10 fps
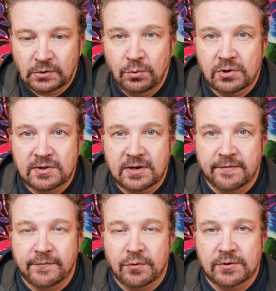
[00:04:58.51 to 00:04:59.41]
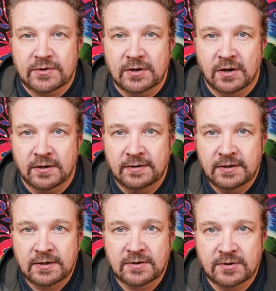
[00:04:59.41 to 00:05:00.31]
we can start focusing on
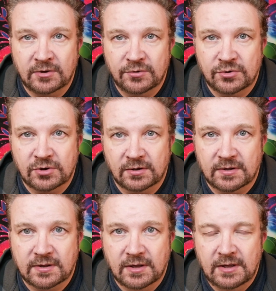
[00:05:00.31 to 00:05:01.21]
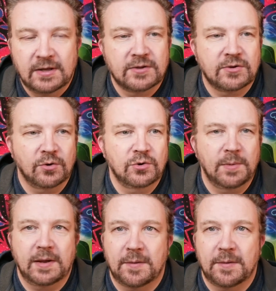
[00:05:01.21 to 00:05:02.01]
solutions. So you may